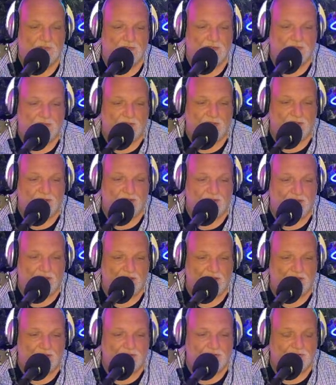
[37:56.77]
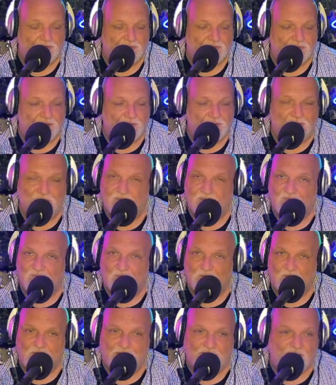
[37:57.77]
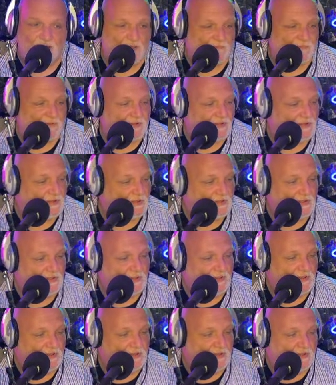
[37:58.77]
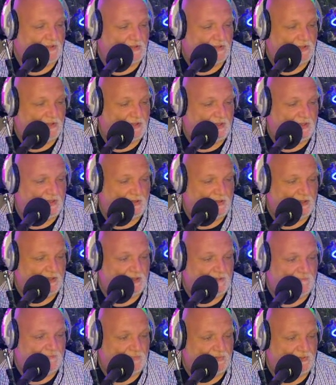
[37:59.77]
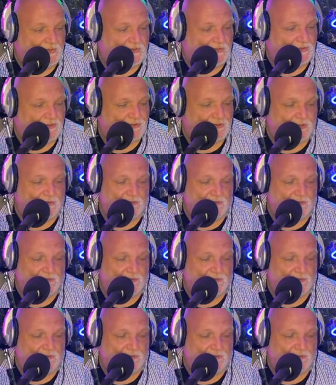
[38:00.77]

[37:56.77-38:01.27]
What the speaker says: And that makes me feel pretty happy. And share